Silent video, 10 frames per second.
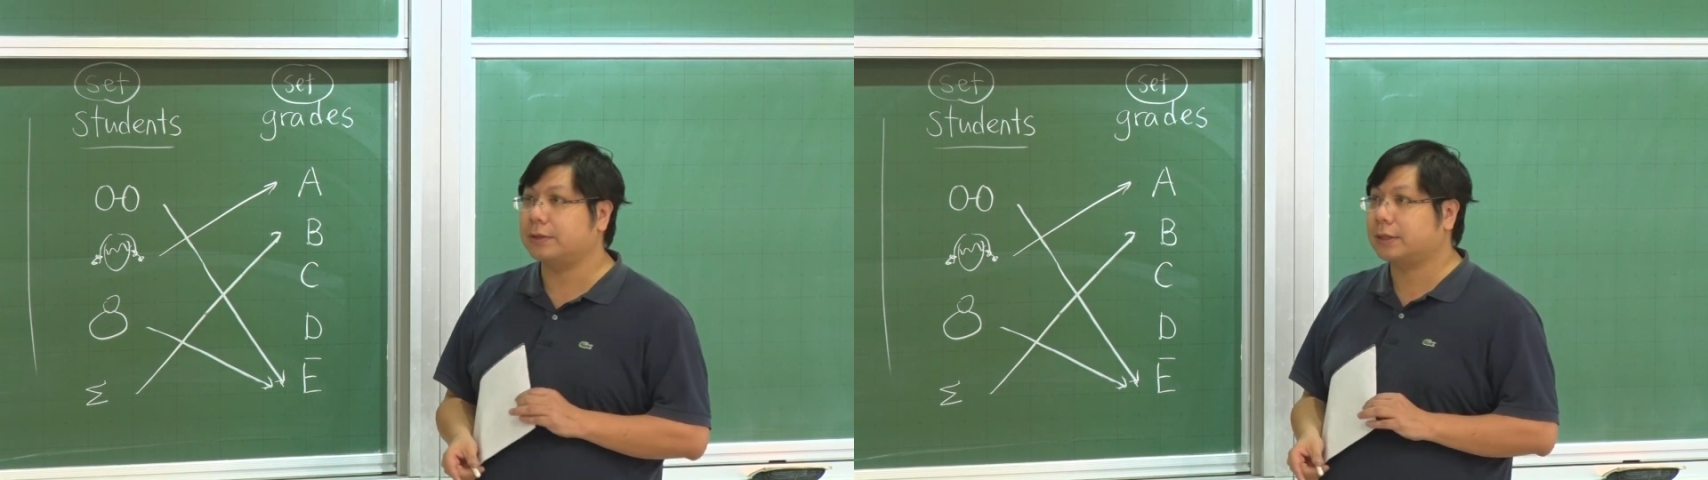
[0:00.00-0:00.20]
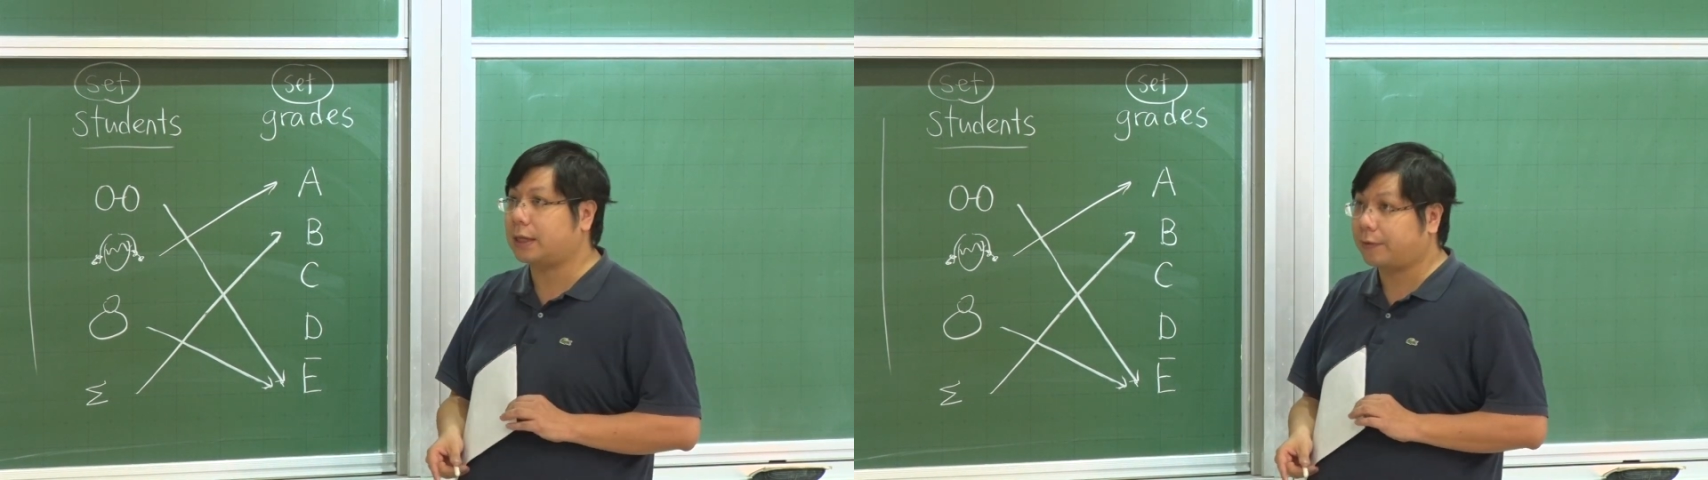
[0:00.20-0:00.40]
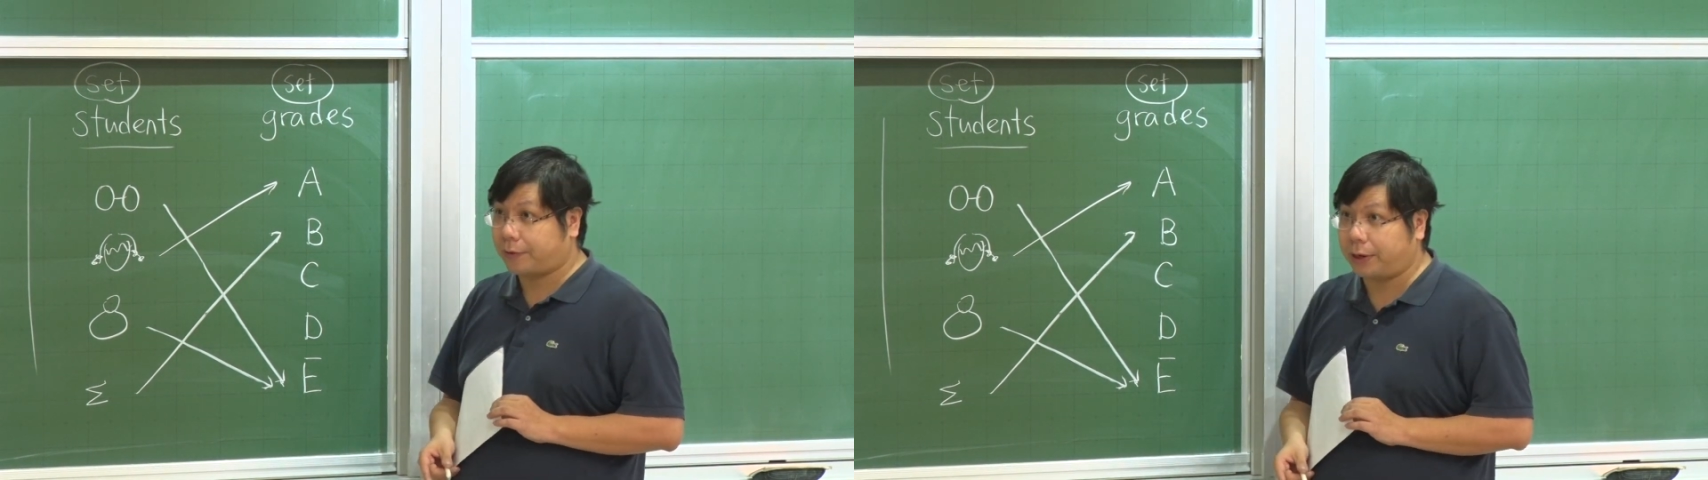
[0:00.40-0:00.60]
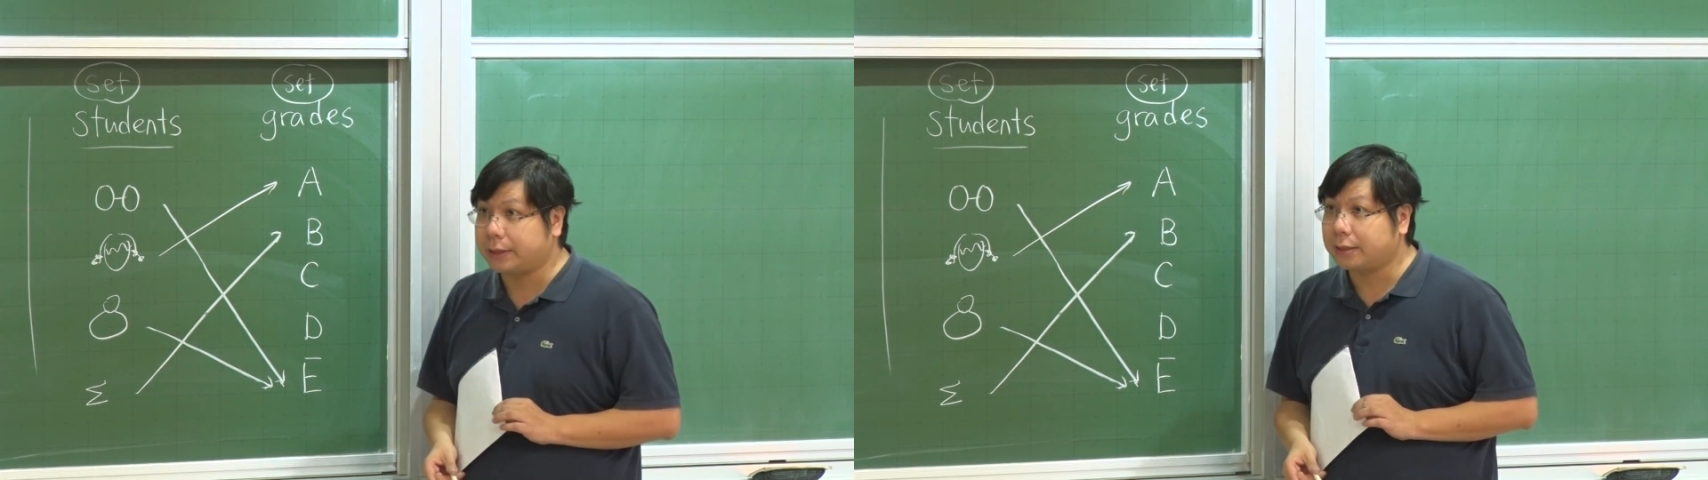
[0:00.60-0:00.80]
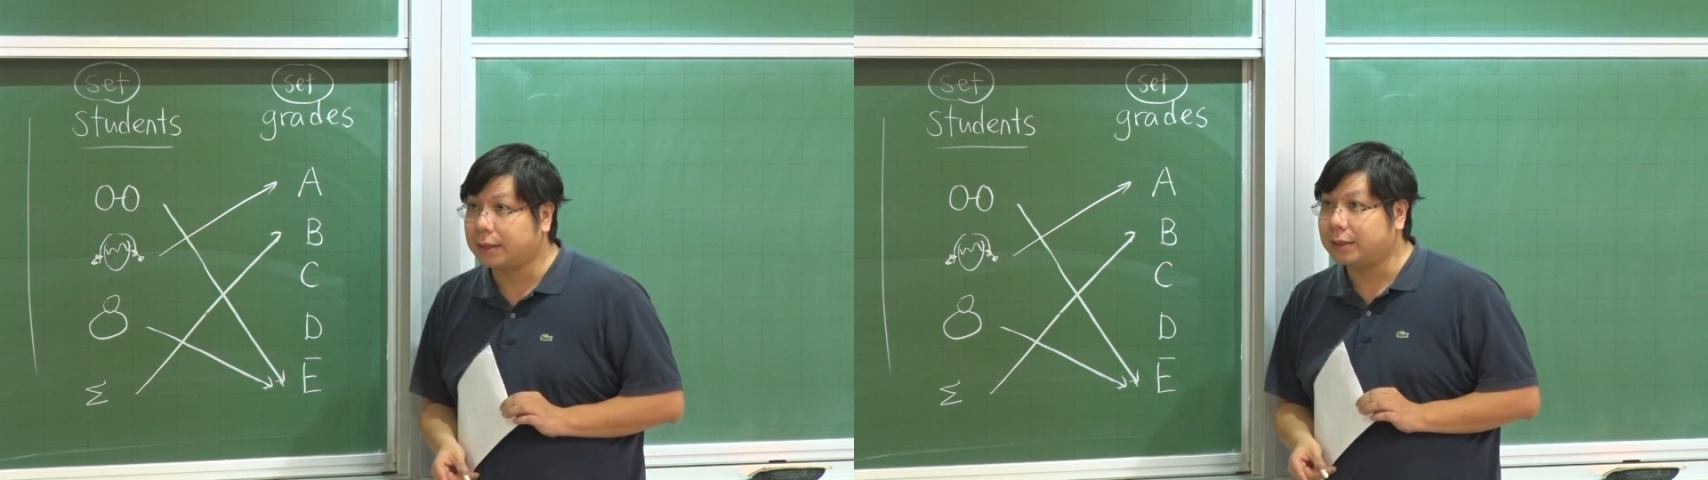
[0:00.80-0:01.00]
to the set of
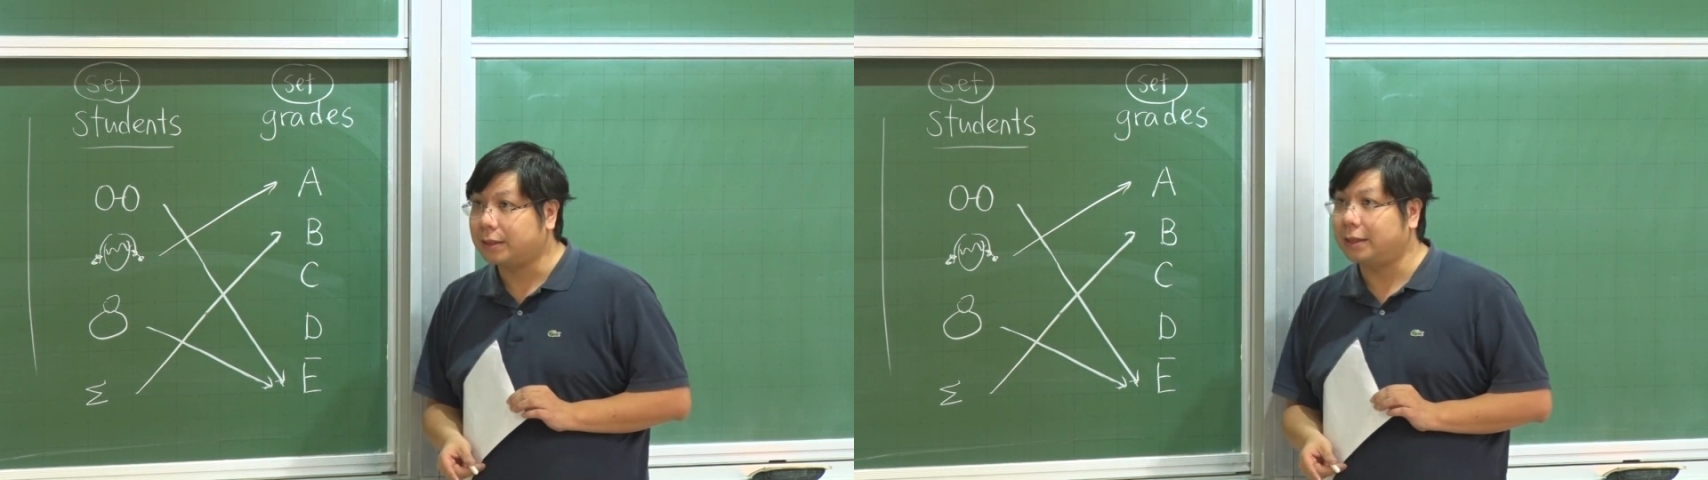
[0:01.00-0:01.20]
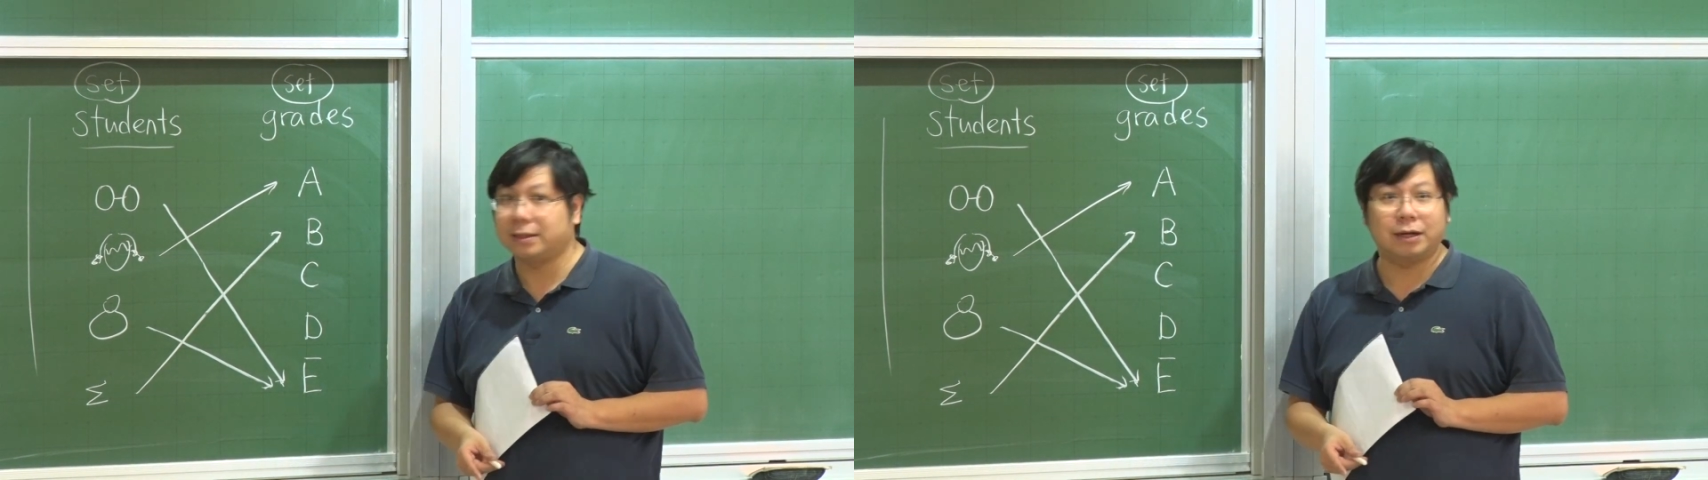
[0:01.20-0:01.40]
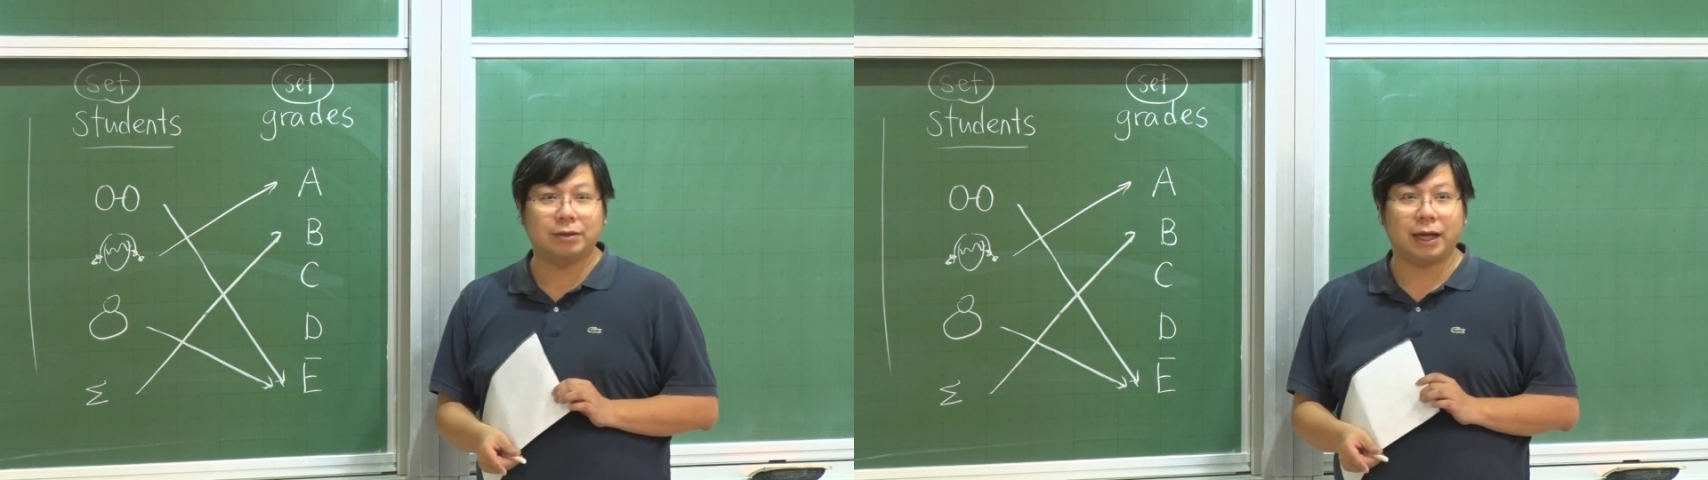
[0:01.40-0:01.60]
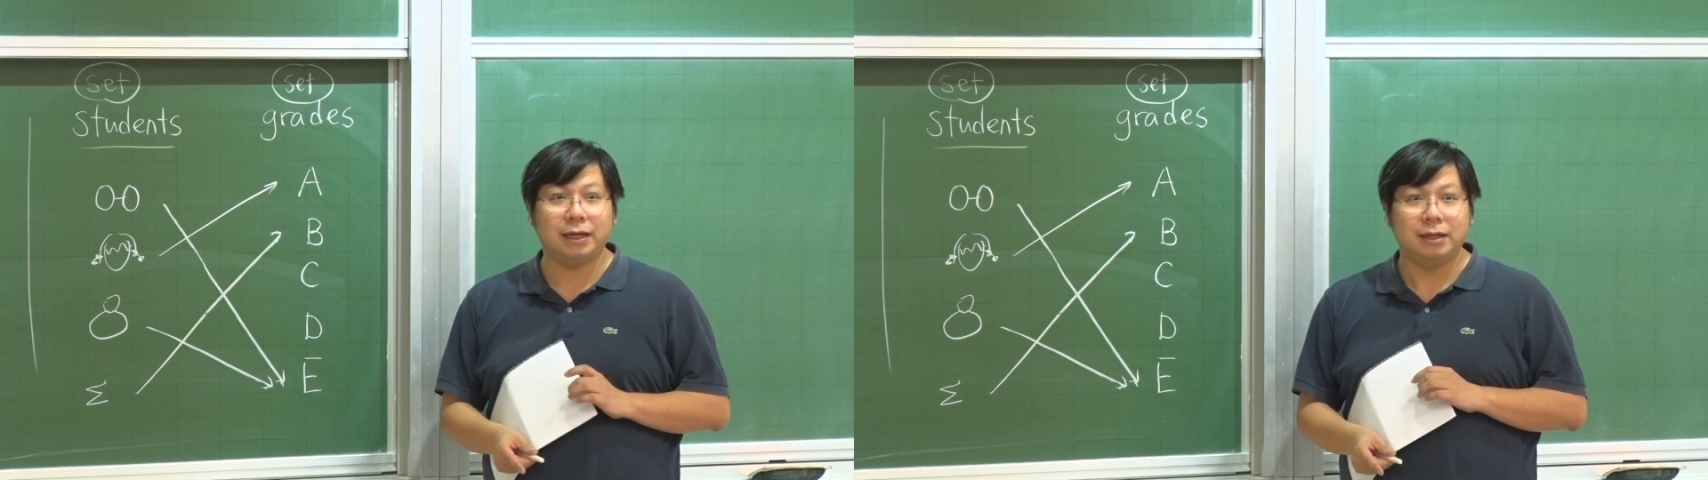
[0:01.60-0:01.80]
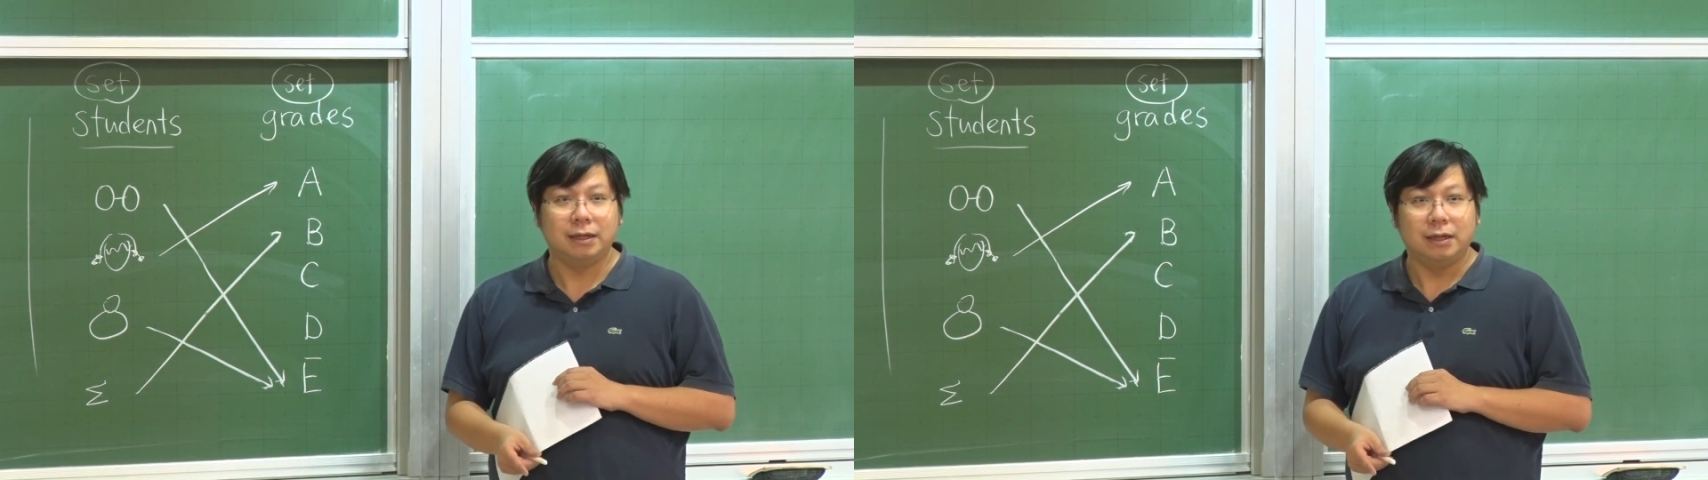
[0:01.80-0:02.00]
grades. Is that okay?